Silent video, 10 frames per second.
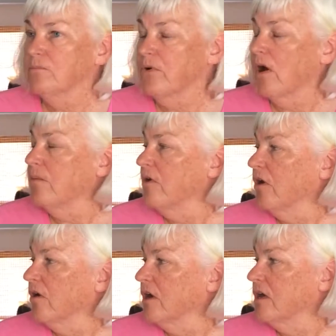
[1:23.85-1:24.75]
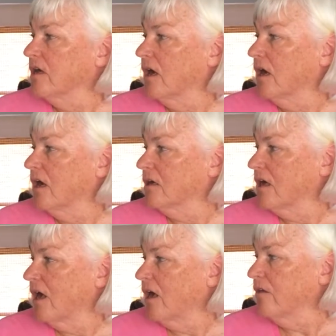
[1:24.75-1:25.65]
primary
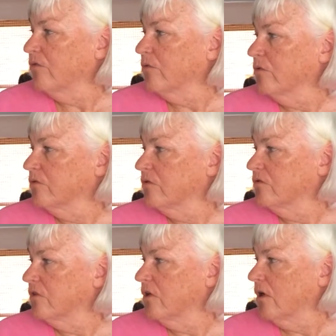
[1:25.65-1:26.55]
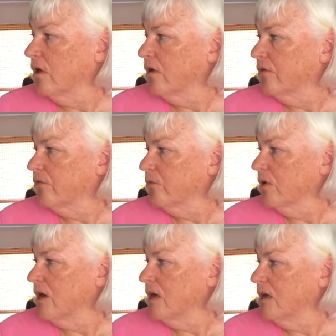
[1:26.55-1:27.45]
K through
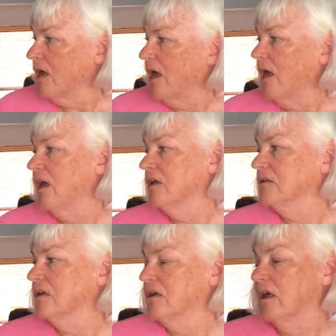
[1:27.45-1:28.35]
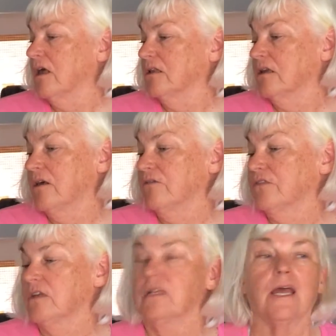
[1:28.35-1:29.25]
3 and
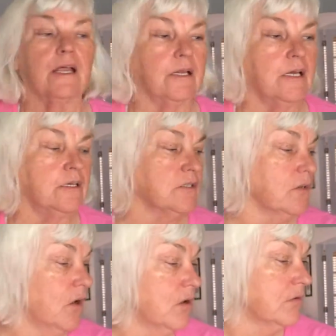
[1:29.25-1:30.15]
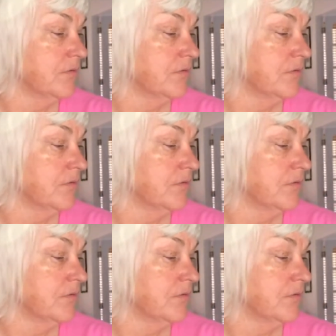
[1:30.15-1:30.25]
gifted and ESOL.